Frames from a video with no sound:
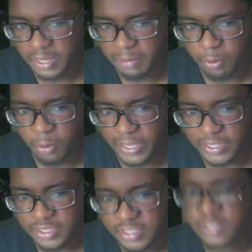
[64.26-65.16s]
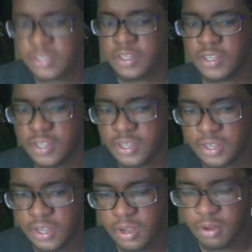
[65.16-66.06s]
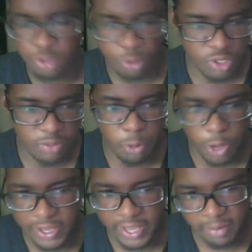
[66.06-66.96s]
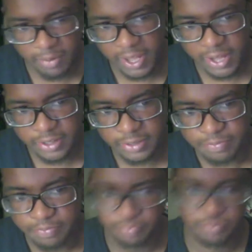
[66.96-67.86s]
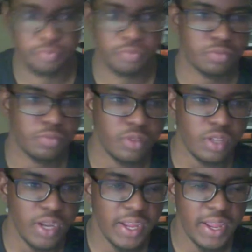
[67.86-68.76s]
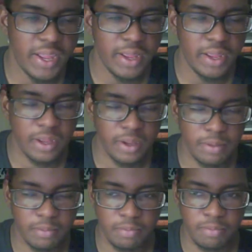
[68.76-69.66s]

points. So it's a point game, kind of. And